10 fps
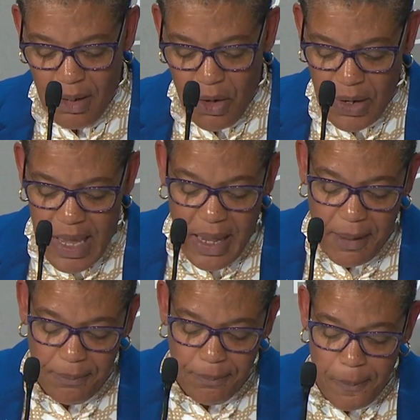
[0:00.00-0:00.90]
Okay,
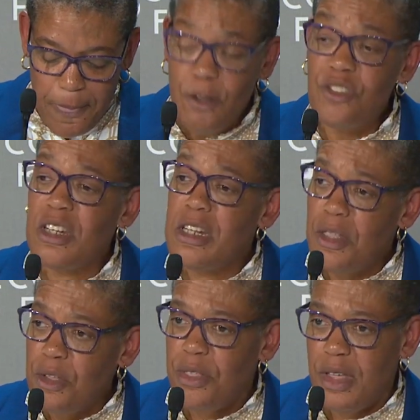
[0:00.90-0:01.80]
there's
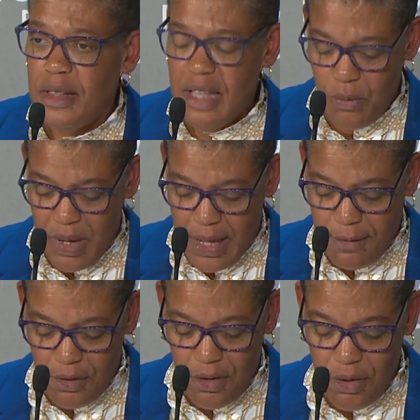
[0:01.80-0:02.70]
another thing that we
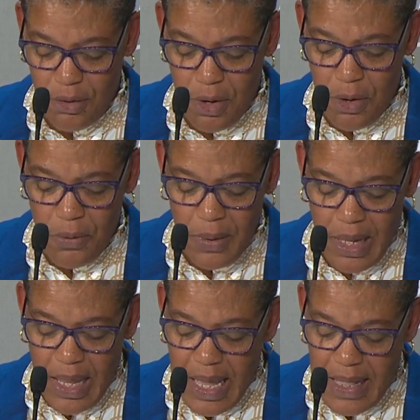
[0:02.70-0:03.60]
have to do, though,
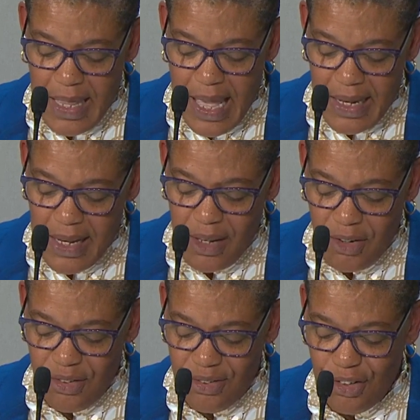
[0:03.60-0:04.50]
and that
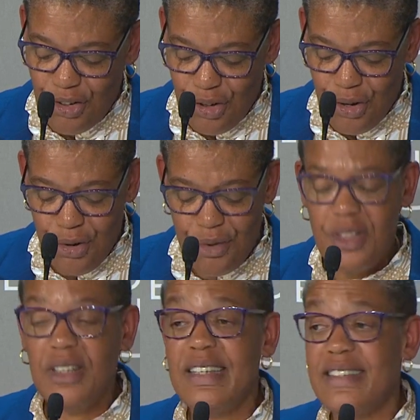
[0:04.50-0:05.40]
is to turn
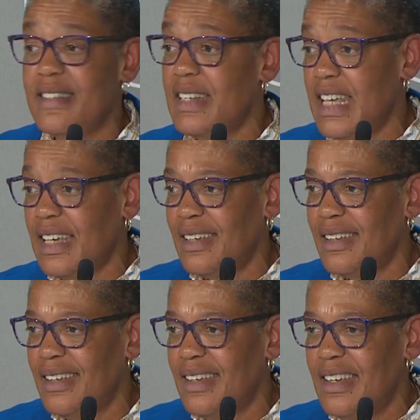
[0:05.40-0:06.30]
the listening
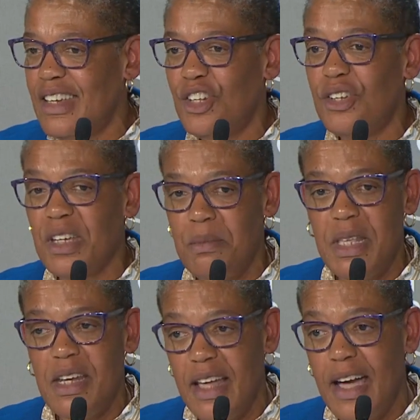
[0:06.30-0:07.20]
into
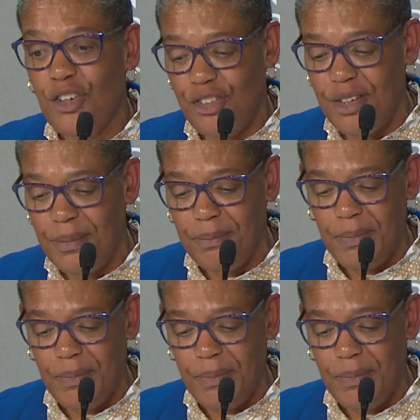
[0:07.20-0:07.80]
committed action.